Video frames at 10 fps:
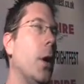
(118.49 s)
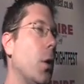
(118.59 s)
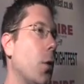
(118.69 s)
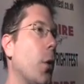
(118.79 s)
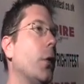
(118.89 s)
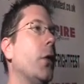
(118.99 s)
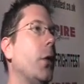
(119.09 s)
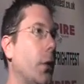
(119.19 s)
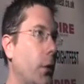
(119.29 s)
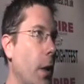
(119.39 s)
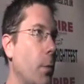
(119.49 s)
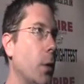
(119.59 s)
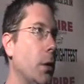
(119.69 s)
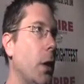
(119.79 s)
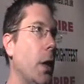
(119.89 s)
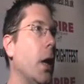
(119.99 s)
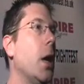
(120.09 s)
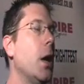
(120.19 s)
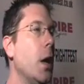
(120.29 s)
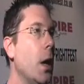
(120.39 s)
Oh, of course, it's the same old thing.
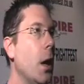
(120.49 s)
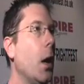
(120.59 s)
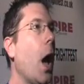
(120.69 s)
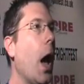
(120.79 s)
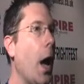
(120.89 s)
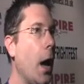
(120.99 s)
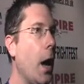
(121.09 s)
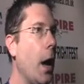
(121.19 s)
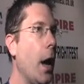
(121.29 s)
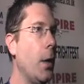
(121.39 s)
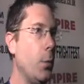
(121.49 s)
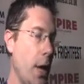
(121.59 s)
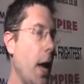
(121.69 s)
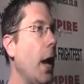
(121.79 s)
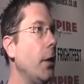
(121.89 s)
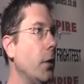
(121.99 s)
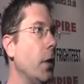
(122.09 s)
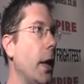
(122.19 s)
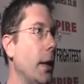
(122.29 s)
And we had to